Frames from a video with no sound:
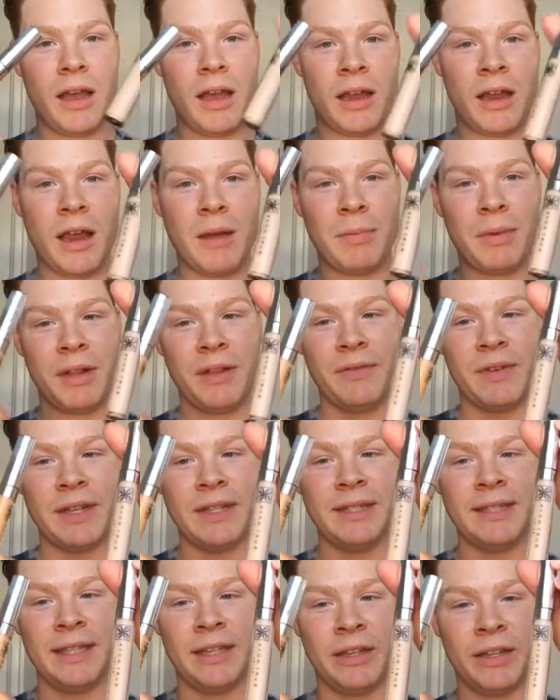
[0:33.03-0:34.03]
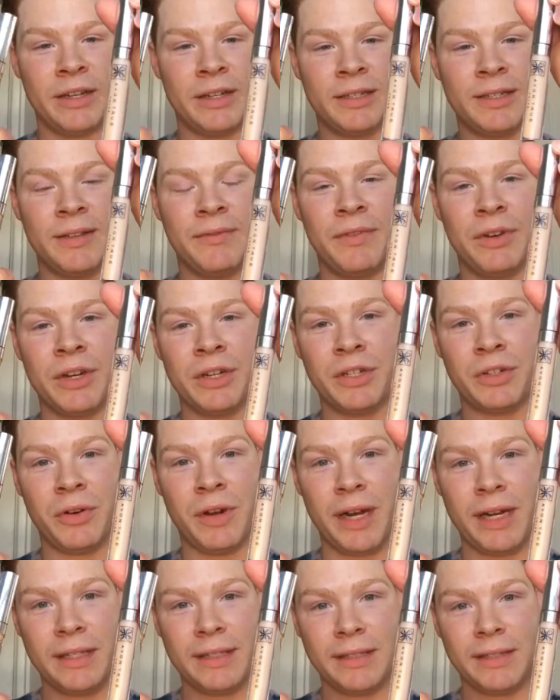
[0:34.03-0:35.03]
a couple of concealers of your
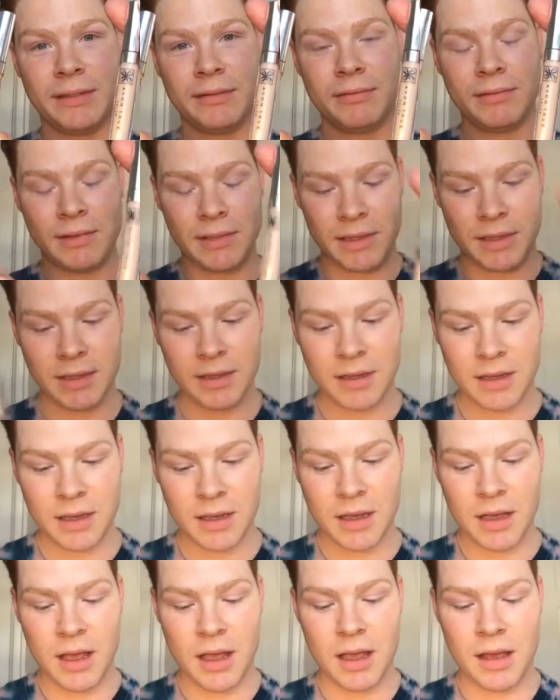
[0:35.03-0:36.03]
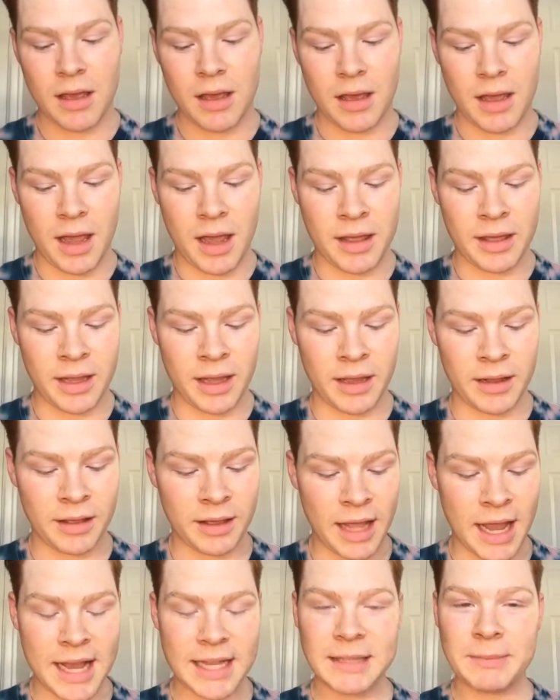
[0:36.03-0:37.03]
choice. And
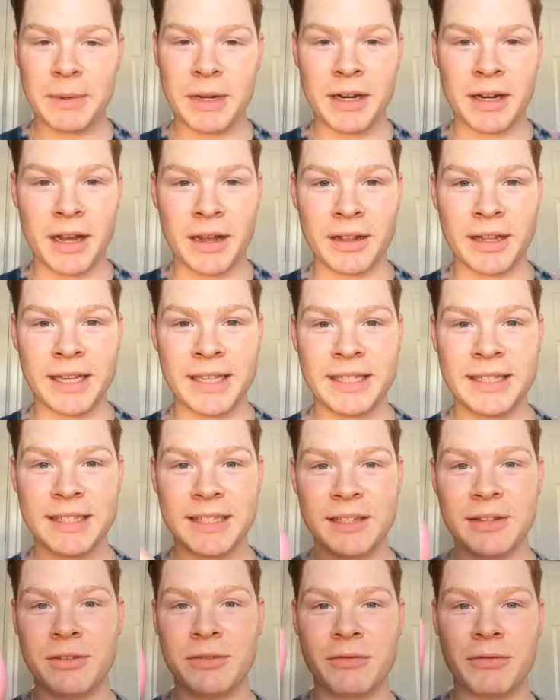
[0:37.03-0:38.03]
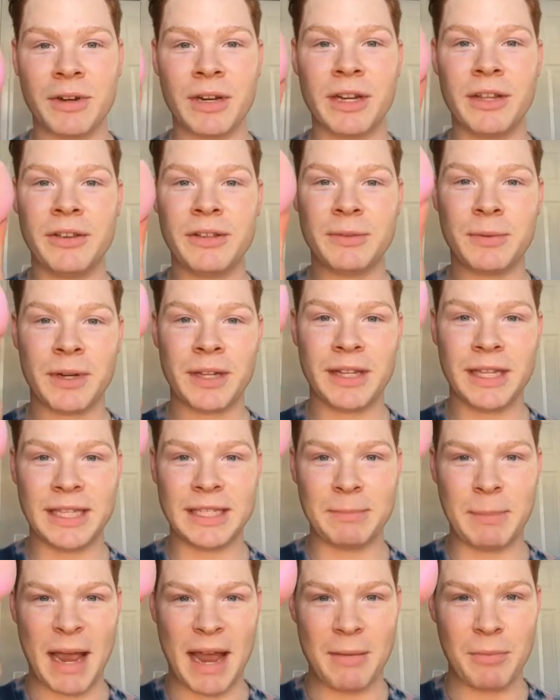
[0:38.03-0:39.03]
then last but not least, we're going to use one of
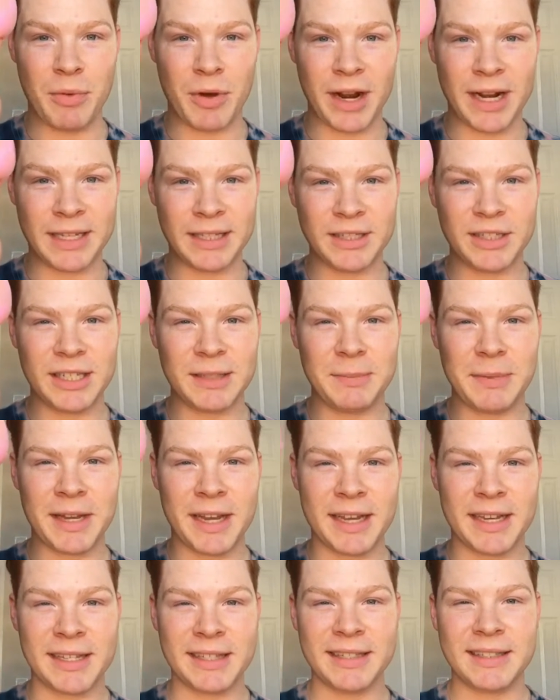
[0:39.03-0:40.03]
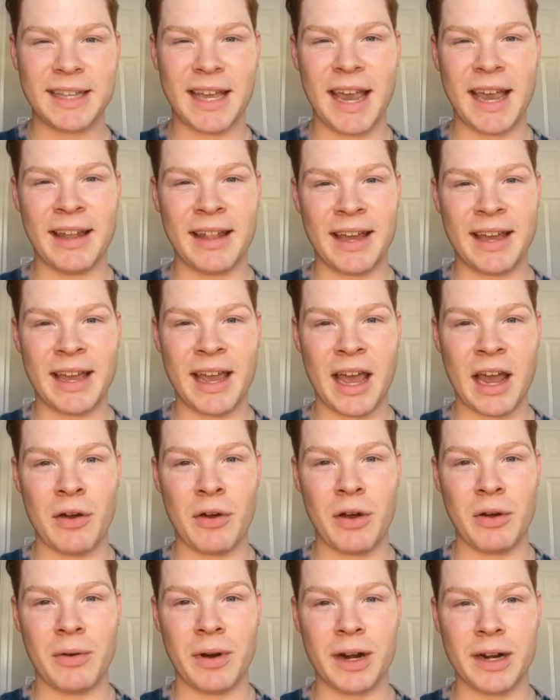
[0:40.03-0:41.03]
these bad boys just because I like
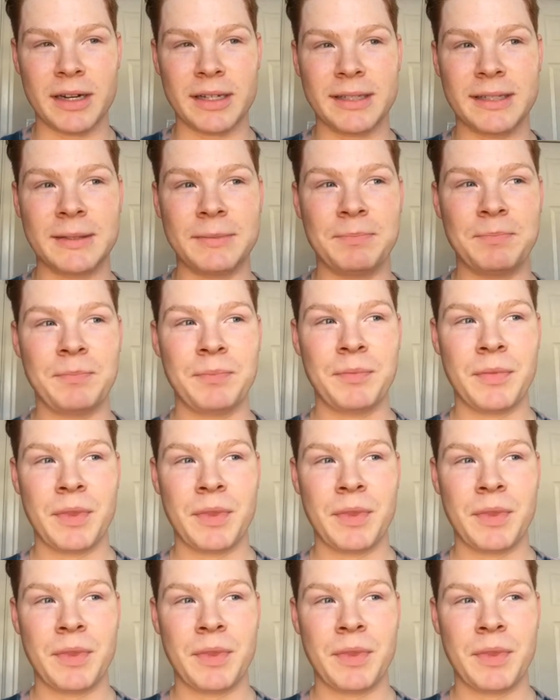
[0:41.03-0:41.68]
how it works.